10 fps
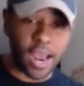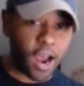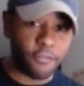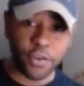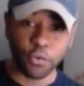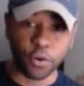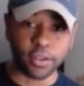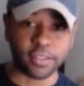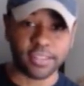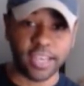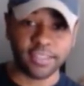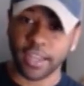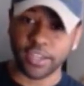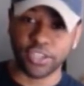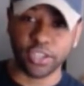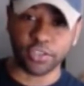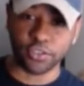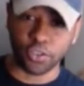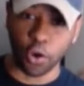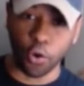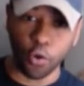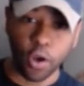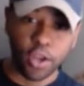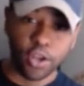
everyone takes that shit so